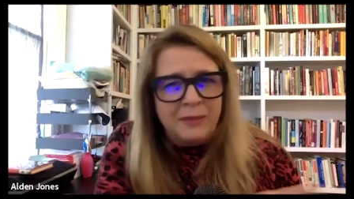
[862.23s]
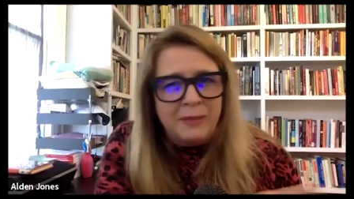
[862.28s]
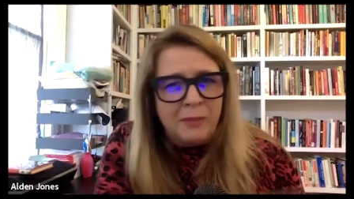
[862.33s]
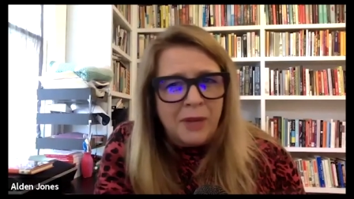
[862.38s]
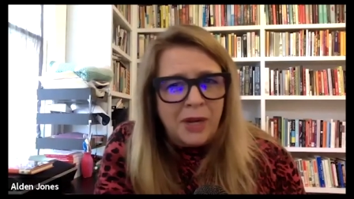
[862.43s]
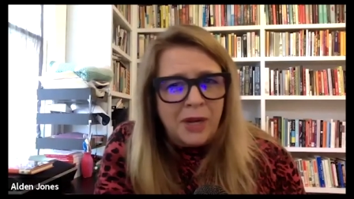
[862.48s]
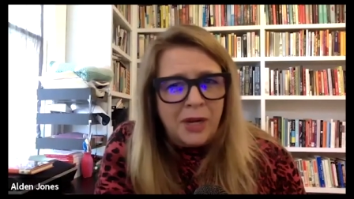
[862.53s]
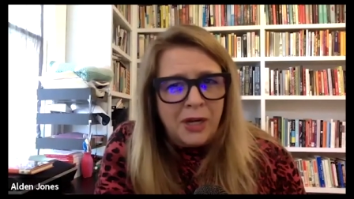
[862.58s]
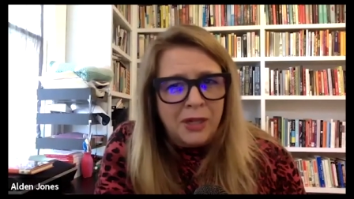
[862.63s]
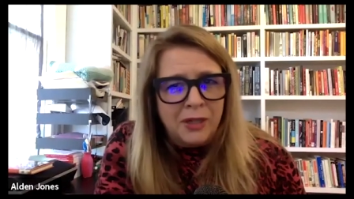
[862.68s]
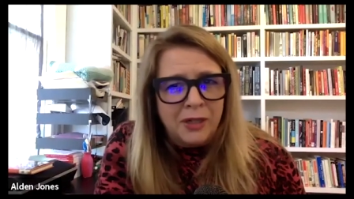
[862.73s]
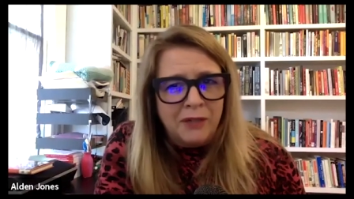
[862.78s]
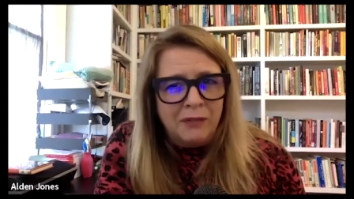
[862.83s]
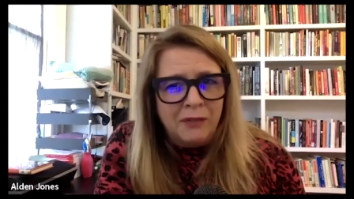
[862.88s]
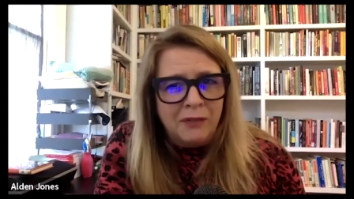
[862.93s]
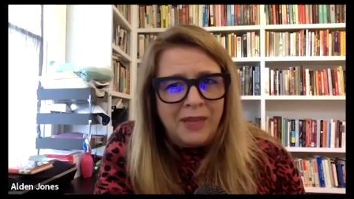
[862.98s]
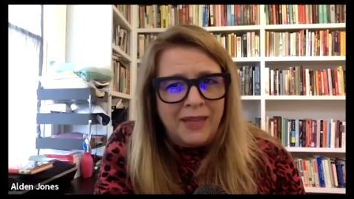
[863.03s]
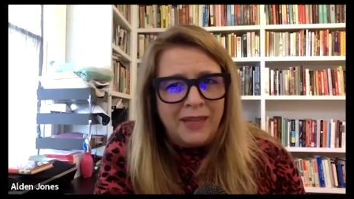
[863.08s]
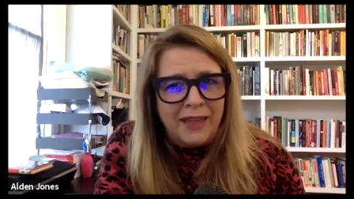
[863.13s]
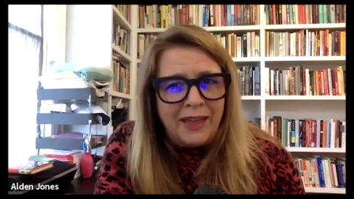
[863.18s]
part of
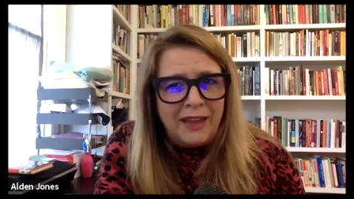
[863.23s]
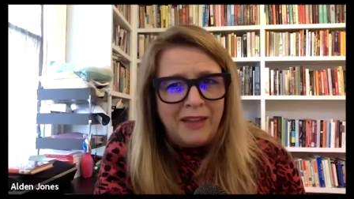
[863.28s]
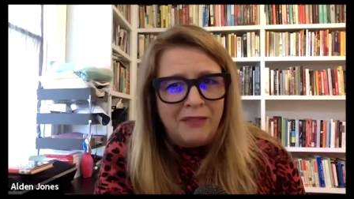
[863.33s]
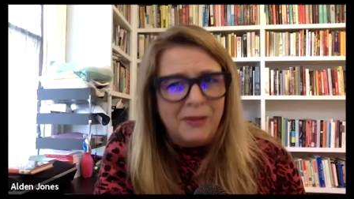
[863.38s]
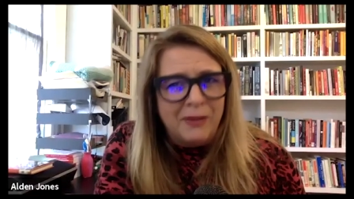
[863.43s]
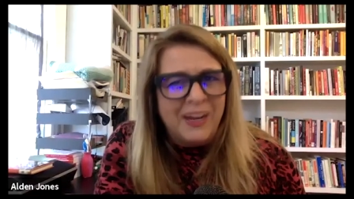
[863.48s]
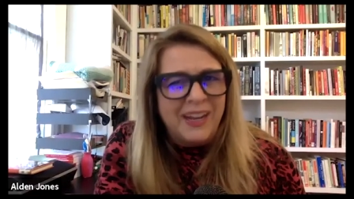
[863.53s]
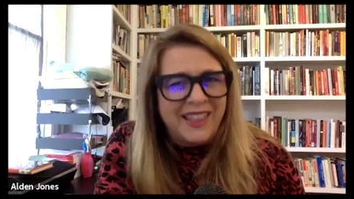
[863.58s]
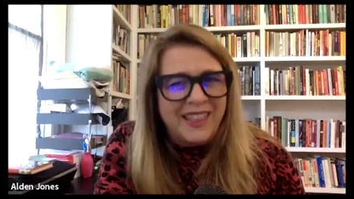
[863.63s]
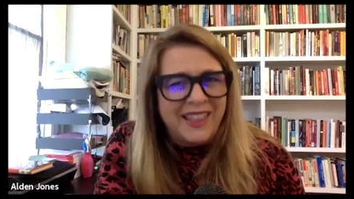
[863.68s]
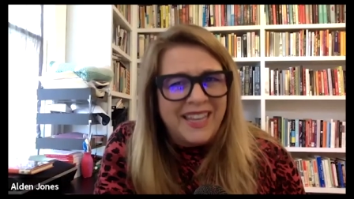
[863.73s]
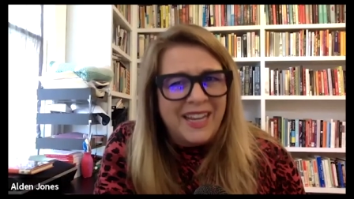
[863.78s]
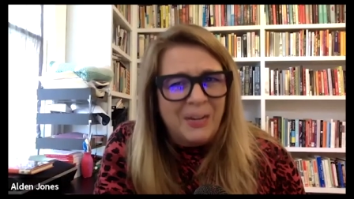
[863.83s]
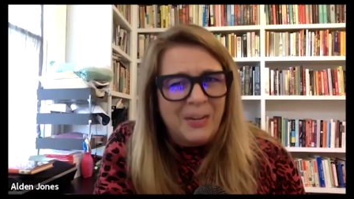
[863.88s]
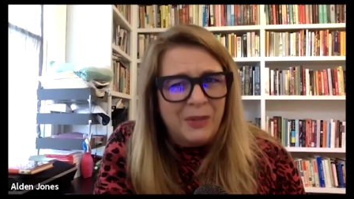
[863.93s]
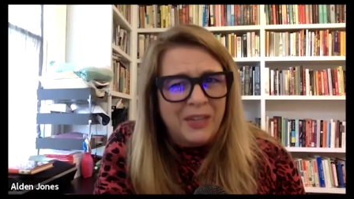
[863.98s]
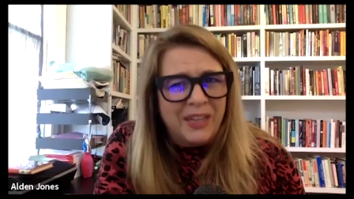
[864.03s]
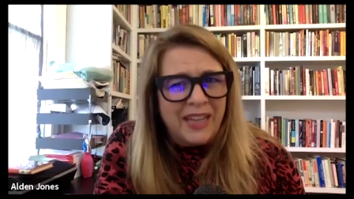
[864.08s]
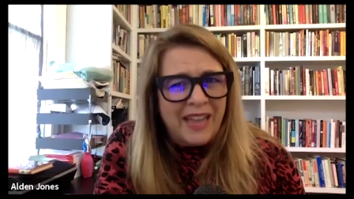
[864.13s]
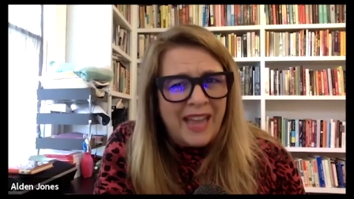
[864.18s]
my life but i right. think i
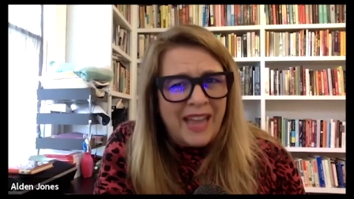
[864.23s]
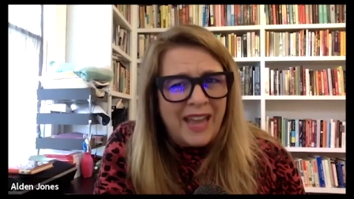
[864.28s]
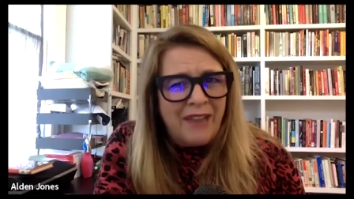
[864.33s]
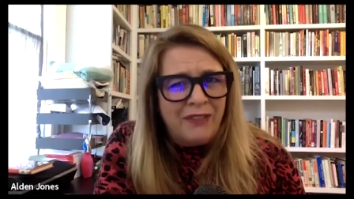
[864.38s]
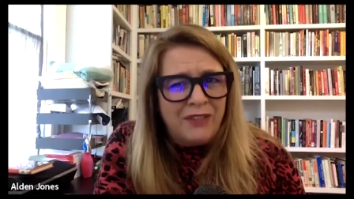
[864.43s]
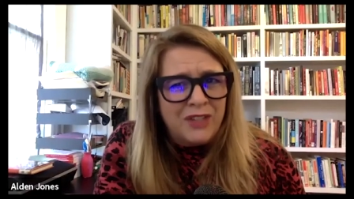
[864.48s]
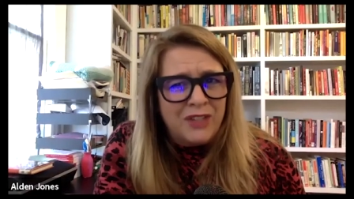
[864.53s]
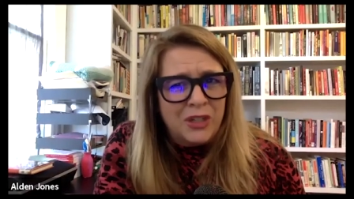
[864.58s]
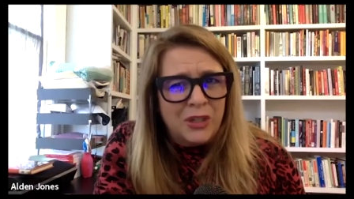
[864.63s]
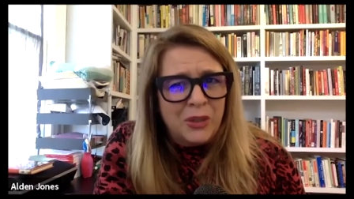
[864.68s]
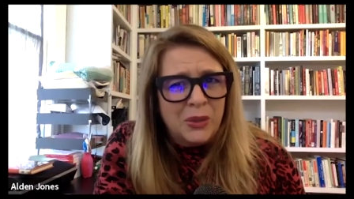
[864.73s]
really have to